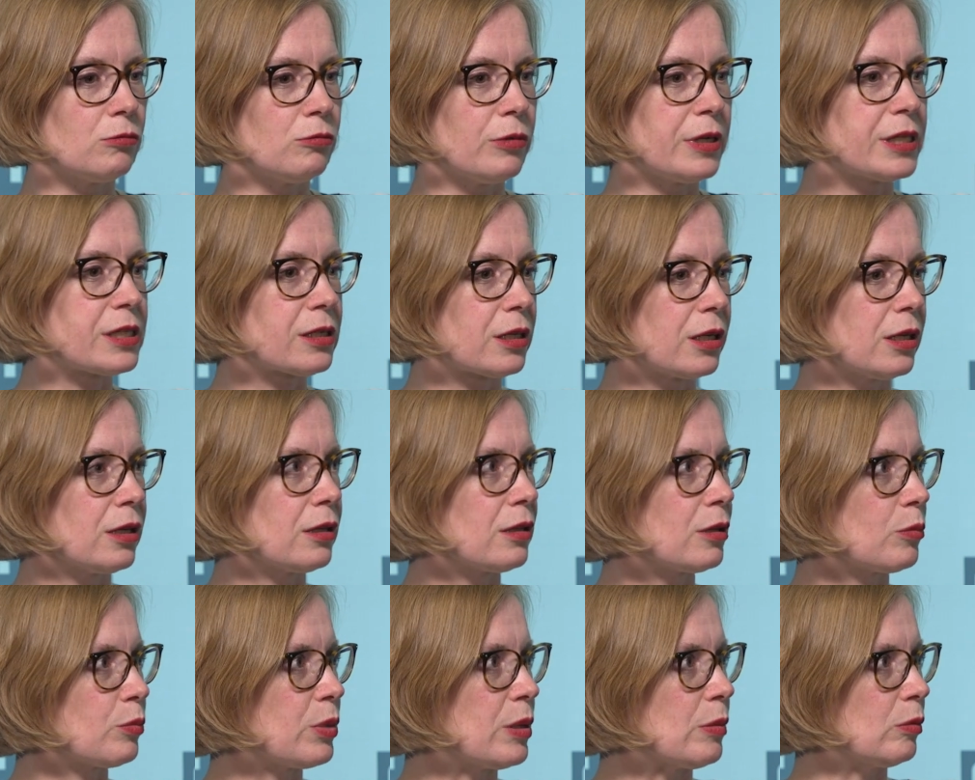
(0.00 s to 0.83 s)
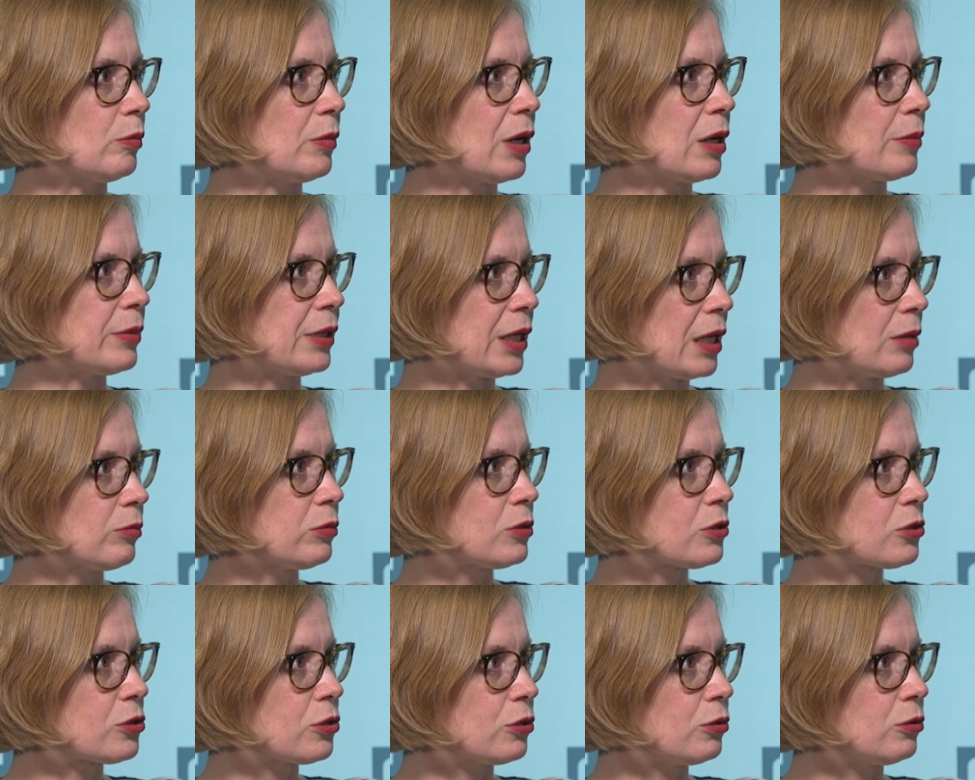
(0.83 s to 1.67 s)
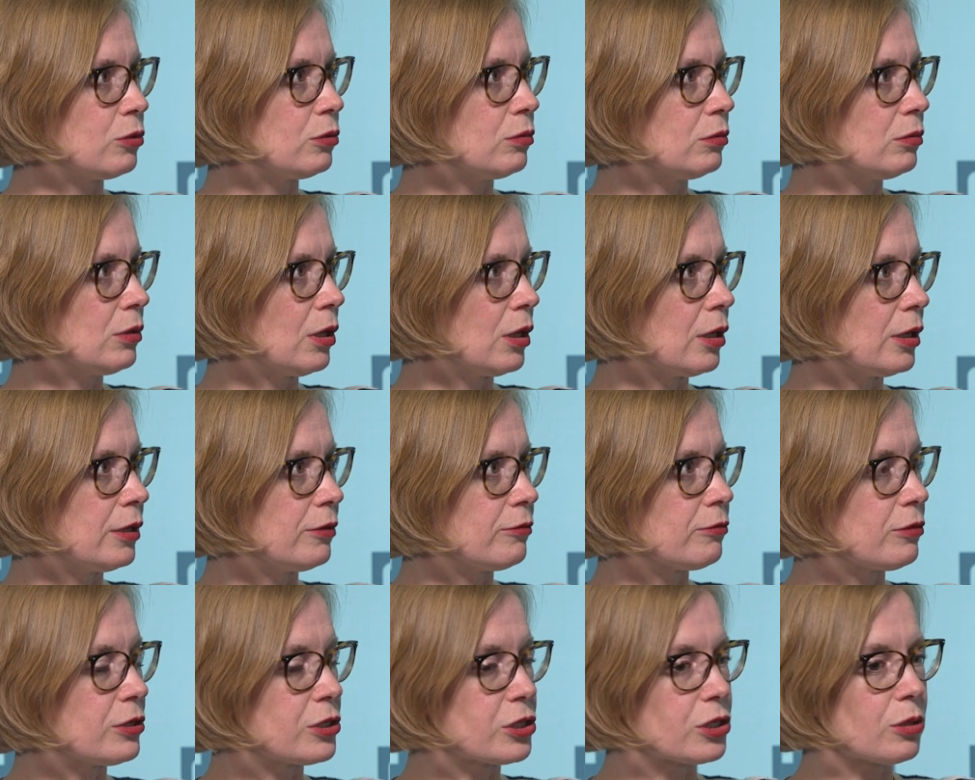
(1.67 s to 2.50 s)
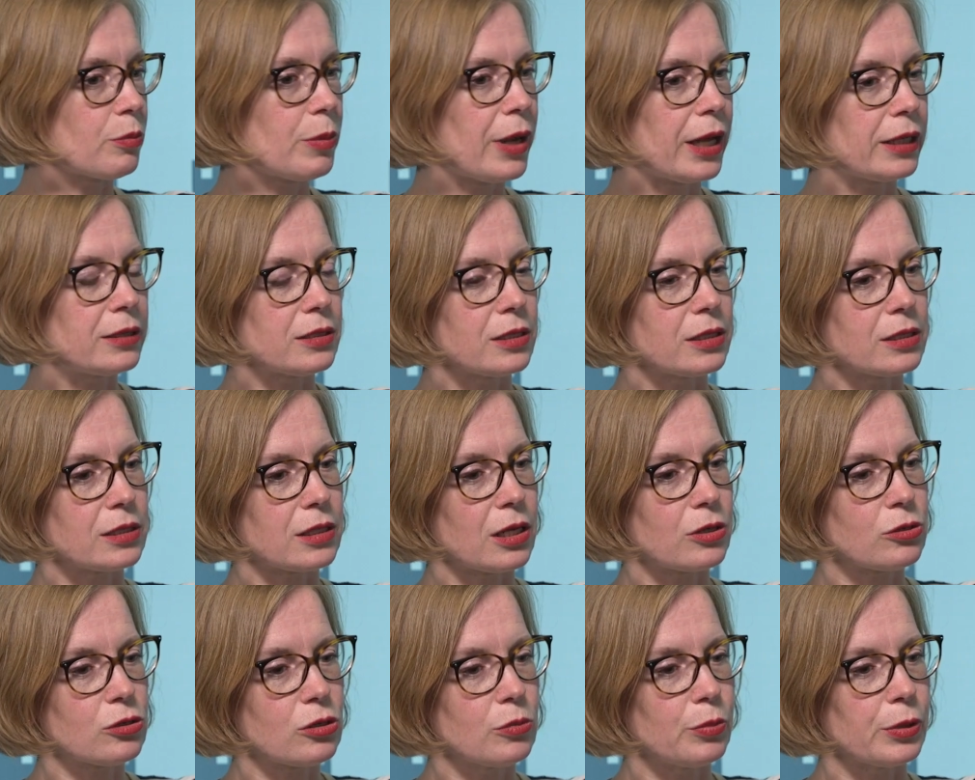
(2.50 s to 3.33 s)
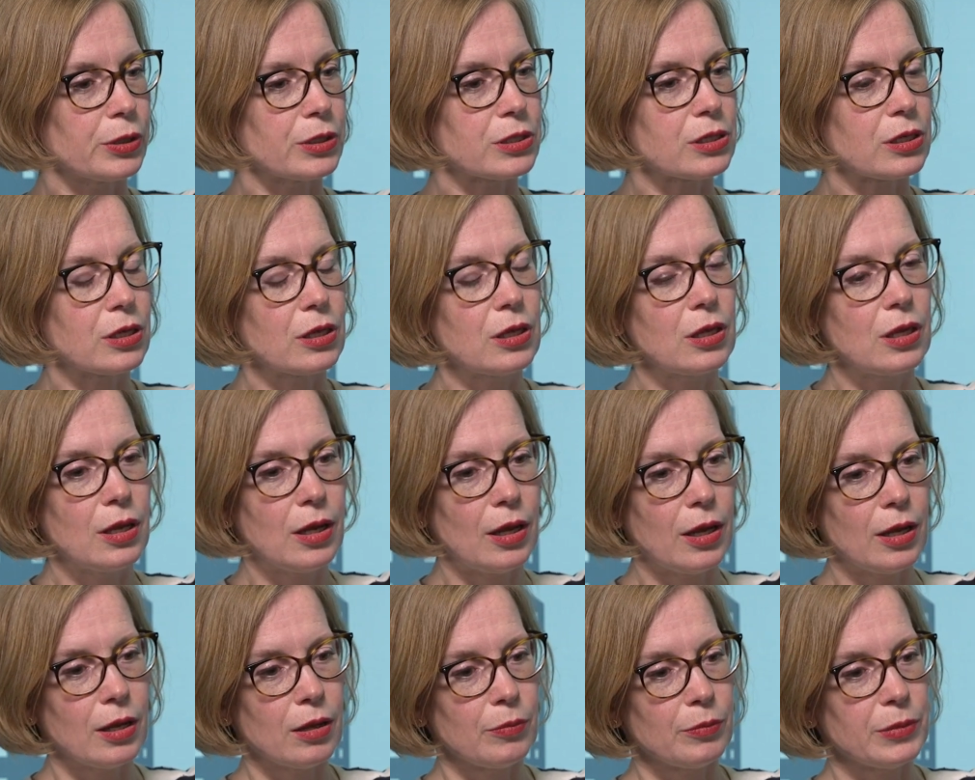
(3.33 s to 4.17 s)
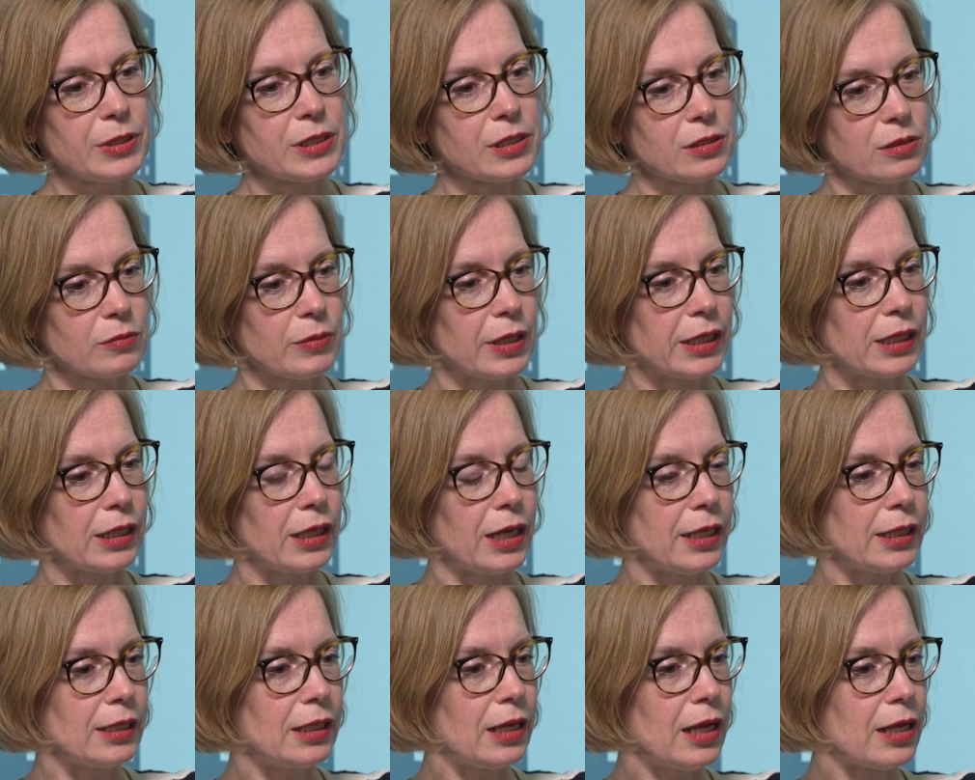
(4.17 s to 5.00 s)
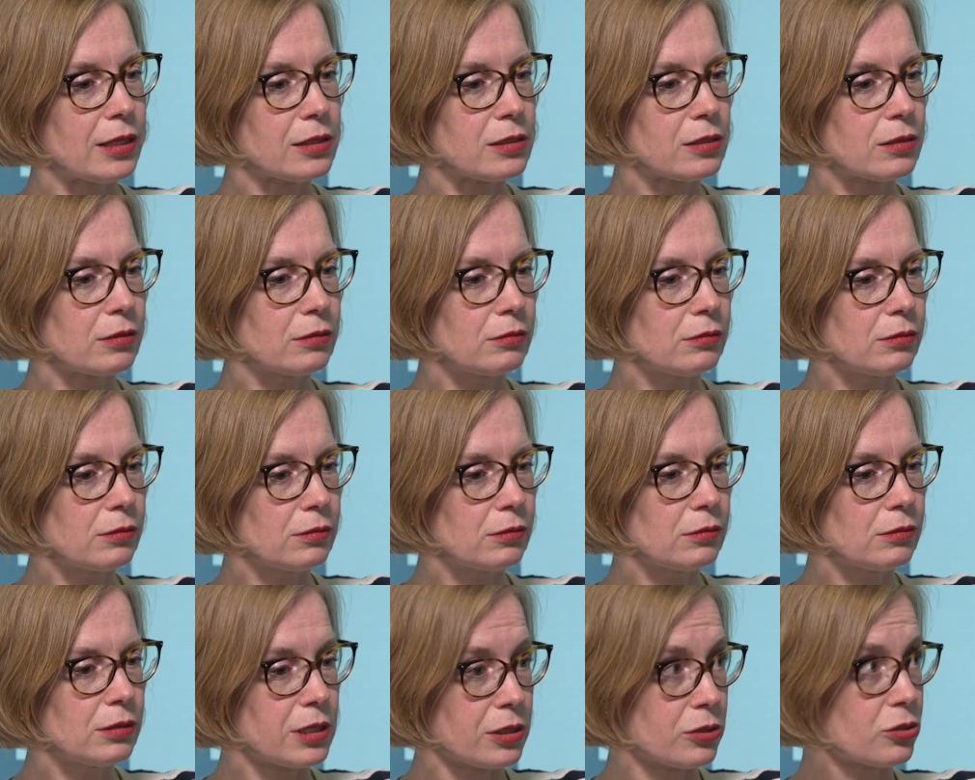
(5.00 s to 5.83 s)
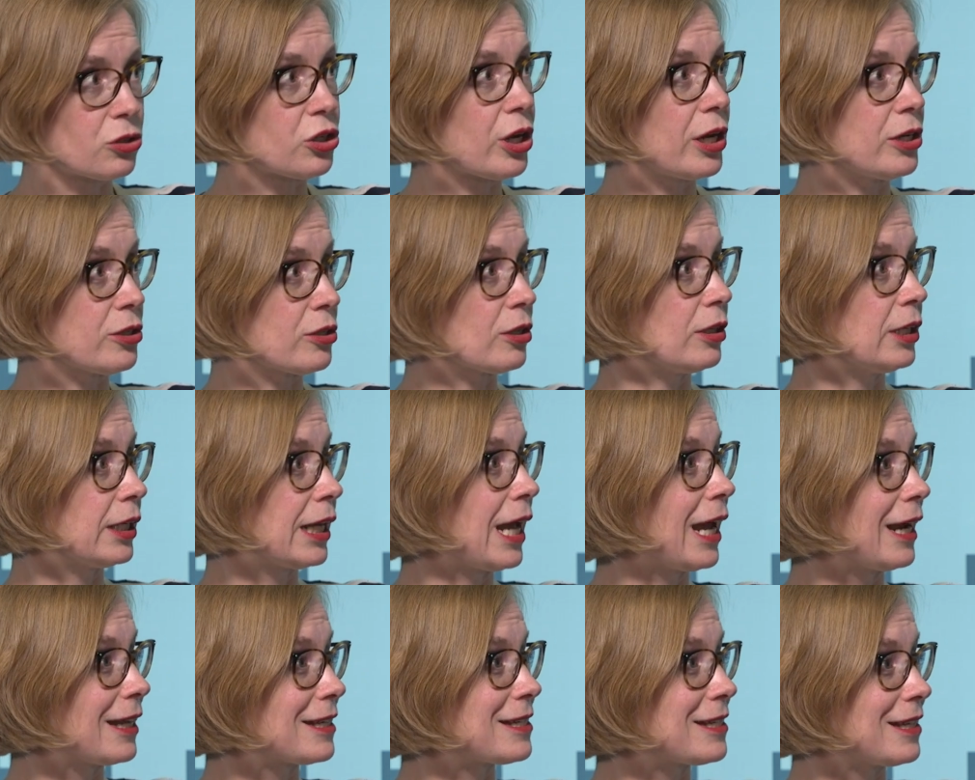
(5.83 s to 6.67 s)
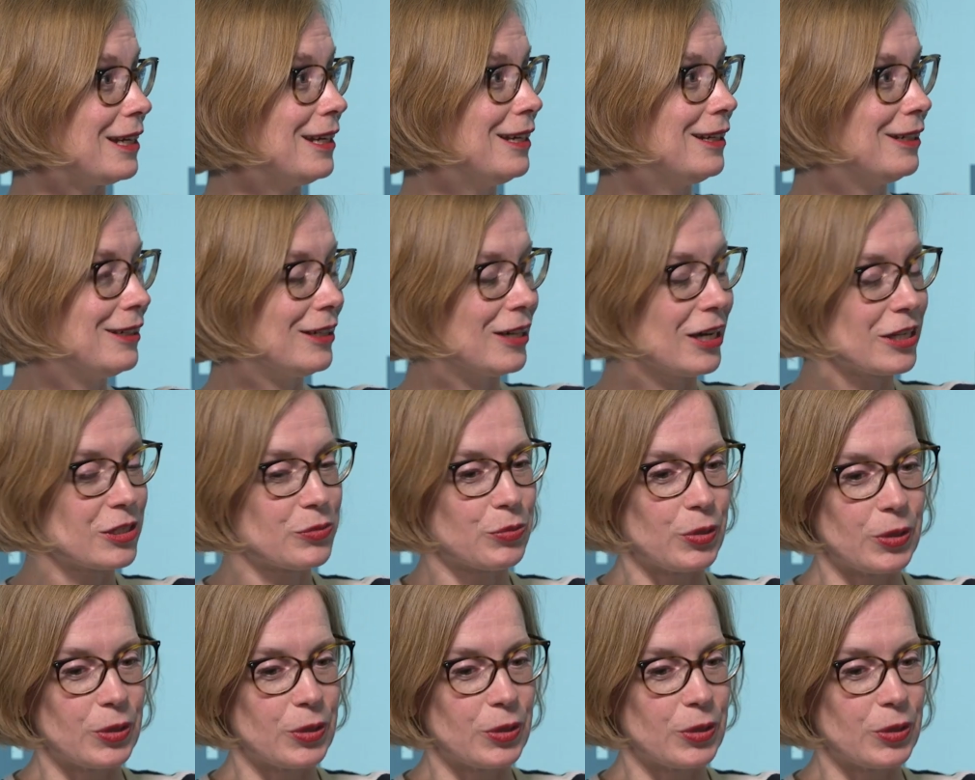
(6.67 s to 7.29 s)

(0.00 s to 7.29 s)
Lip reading: riskier that people might be able to infringe the patent, etc. But it doesn't make it any less. It doesn't change the legality, I